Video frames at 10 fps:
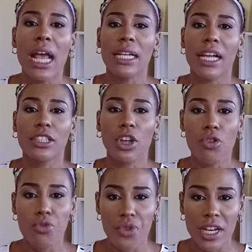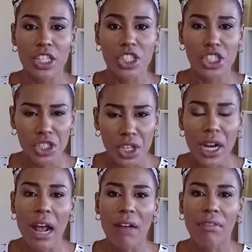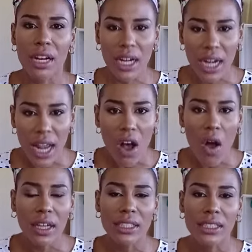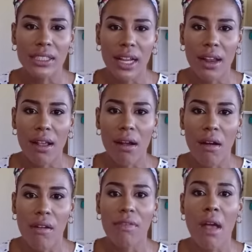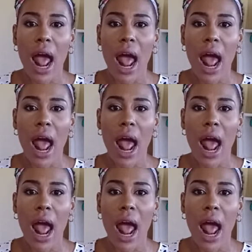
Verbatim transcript: that your reader should have a clear understanding of